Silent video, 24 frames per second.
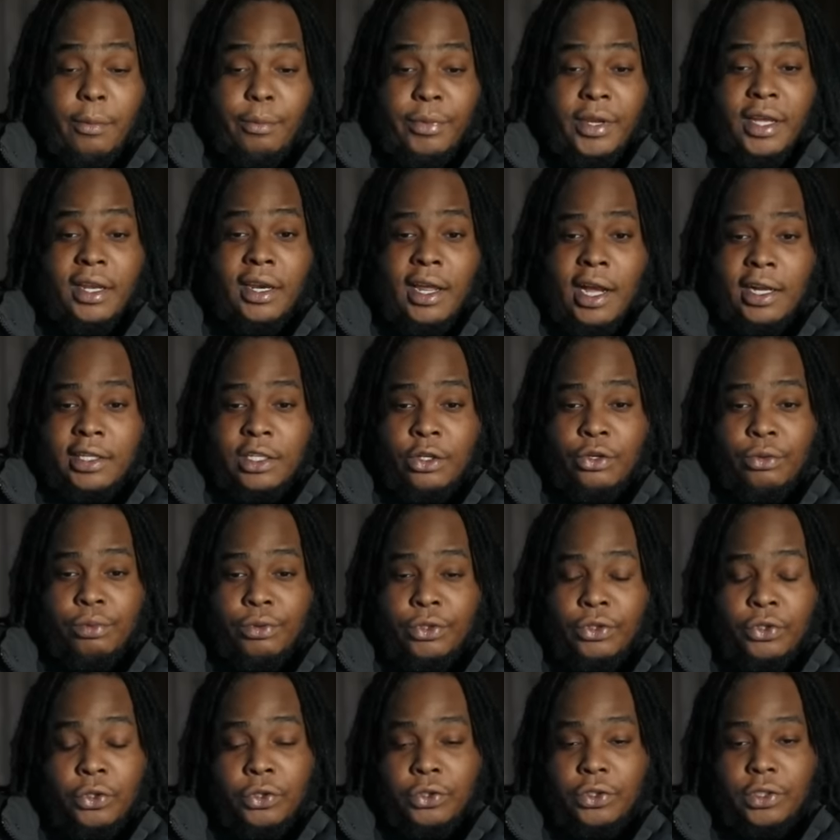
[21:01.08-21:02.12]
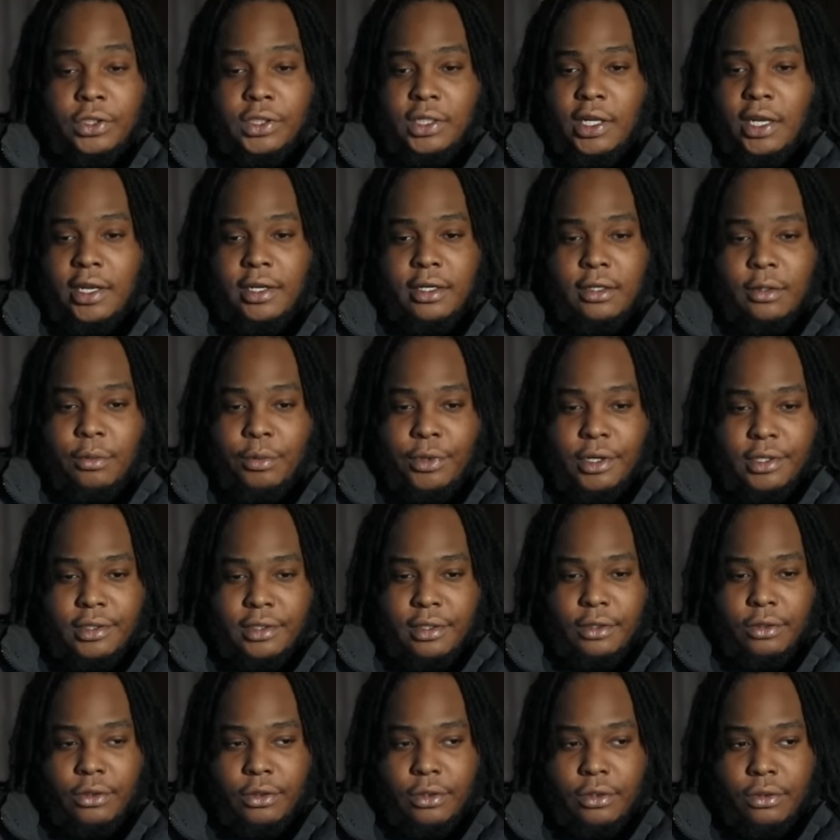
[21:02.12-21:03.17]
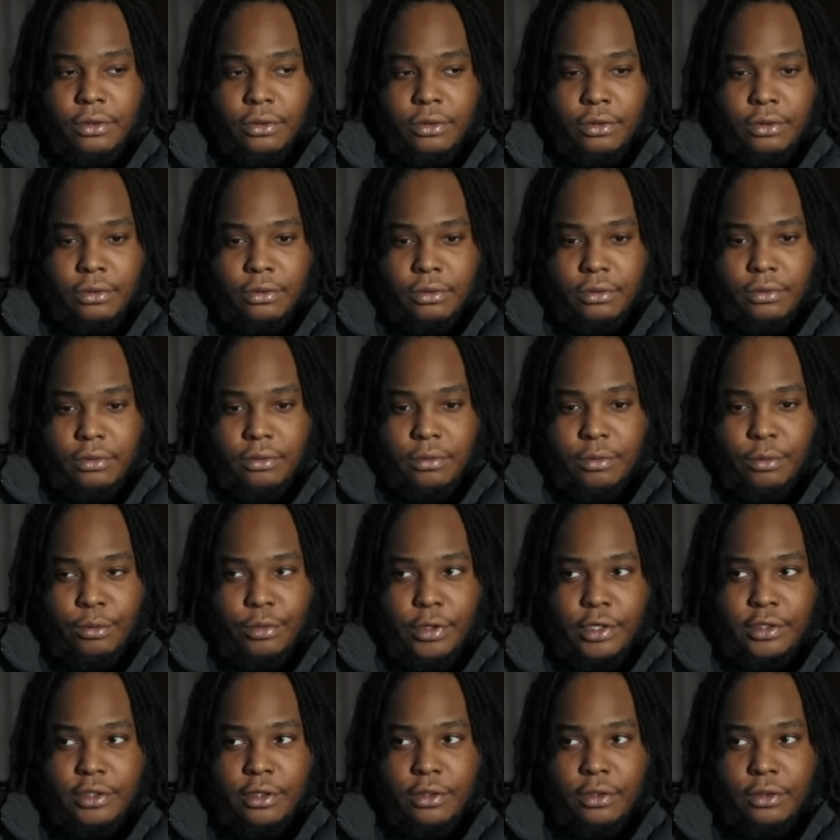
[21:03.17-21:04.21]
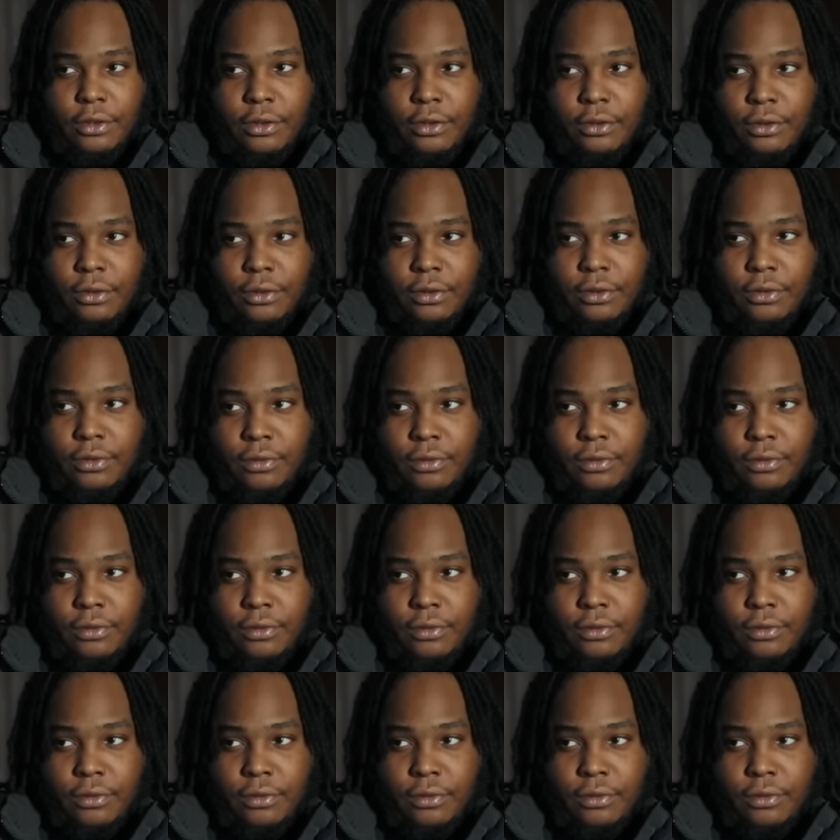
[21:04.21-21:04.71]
being locked in with producers, like the best thing you could do. Of course, best thing you could do.